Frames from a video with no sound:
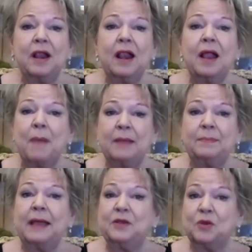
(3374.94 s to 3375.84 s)
He said,
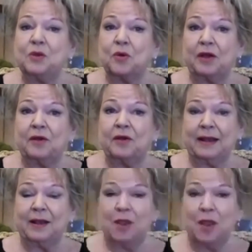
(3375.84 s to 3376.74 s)
California is one
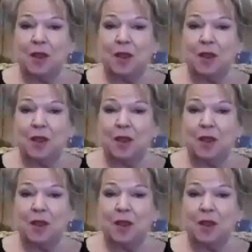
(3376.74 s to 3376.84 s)
of them,